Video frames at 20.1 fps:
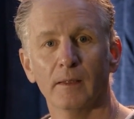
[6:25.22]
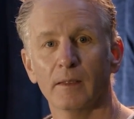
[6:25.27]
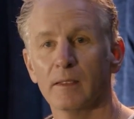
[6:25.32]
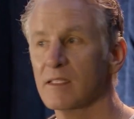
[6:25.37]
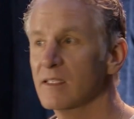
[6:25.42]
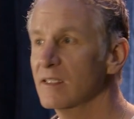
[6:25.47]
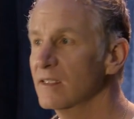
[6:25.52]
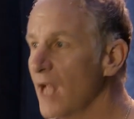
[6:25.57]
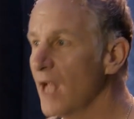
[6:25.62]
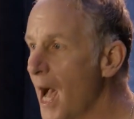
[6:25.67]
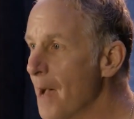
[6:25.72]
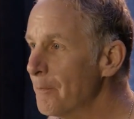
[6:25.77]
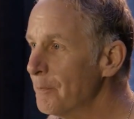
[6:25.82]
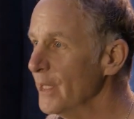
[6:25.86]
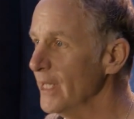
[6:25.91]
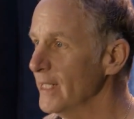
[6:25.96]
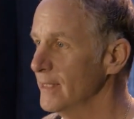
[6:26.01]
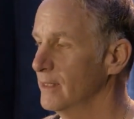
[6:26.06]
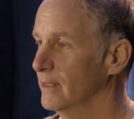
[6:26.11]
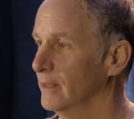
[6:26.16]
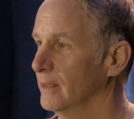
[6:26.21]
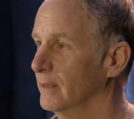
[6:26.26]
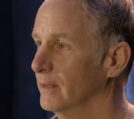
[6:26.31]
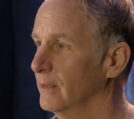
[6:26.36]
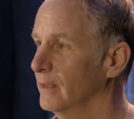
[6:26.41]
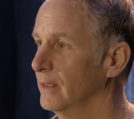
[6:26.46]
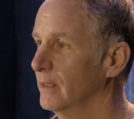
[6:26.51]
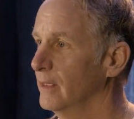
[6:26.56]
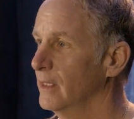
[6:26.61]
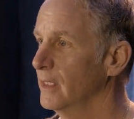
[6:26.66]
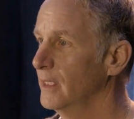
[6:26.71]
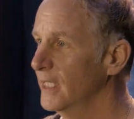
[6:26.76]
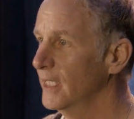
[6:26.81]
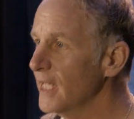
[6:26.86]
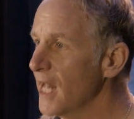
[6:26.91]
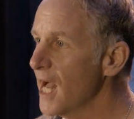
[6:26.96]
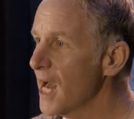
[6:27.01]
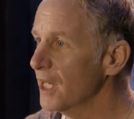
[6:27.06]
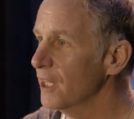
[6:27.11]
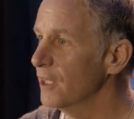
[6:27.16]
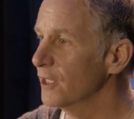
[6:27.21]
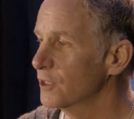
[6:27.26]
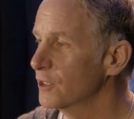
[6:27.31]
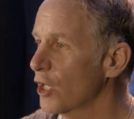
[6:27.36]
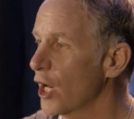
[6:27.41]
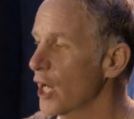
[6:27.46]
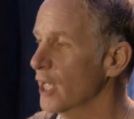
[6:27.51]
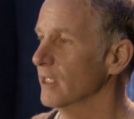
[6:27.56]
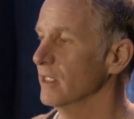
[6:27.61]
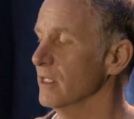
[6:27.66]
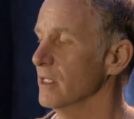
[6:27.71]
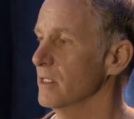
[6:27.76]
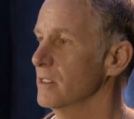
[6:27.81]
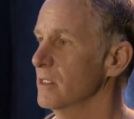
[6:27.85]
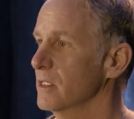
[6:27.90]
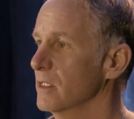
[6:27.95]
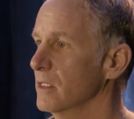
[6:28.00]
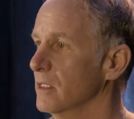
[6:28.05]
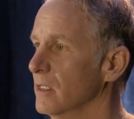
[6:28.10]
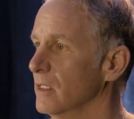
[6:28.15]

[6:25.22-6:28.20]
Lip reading: stop it. Get out of the darkness.